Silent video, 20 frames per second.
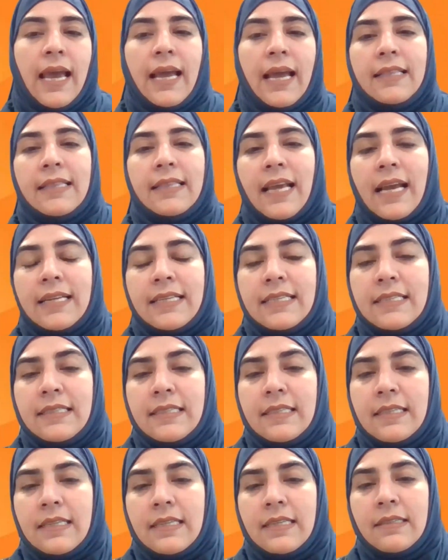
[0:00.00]
and that is
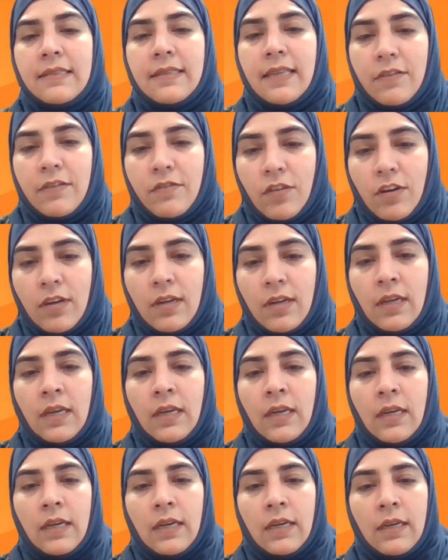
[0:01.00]
the central
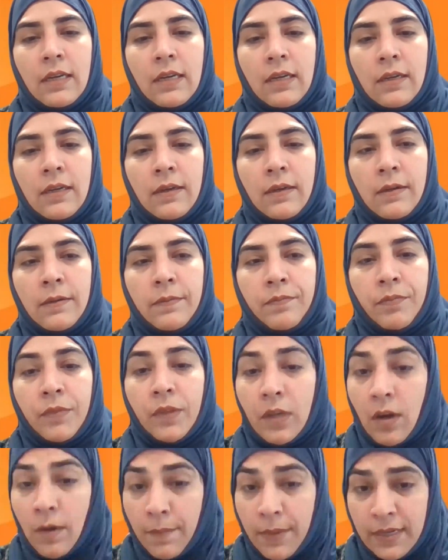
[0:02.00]

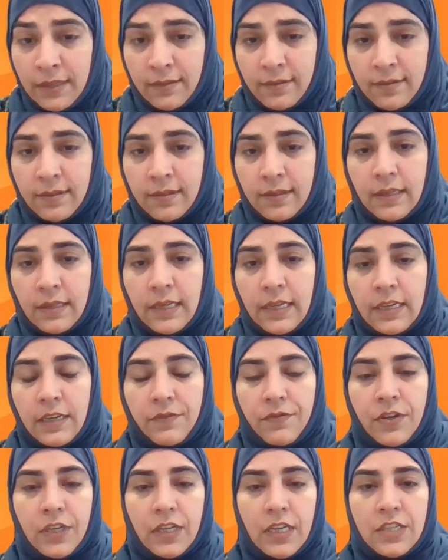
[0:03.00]
governments in
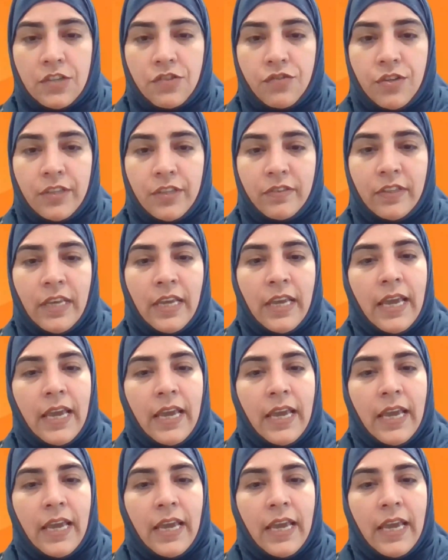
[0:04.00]
different countries,